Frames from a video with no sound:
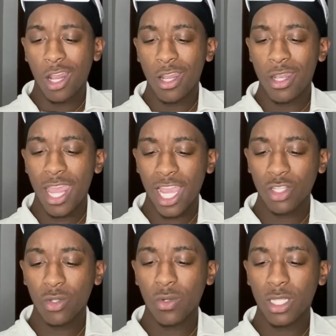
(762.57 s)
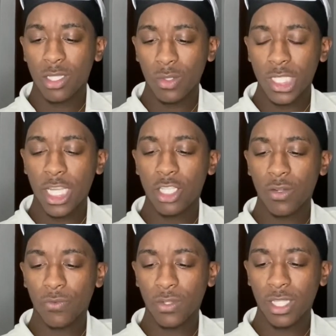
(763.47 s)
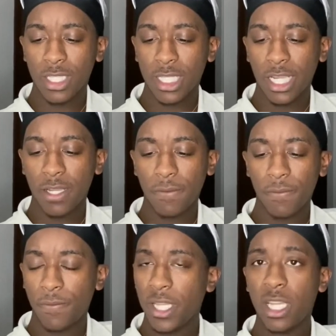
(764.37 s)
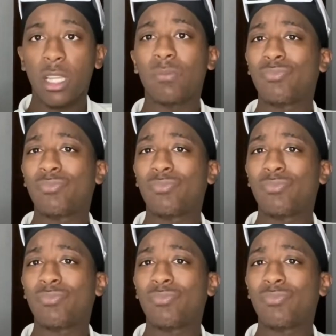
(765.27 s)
National Association Real Estate fee.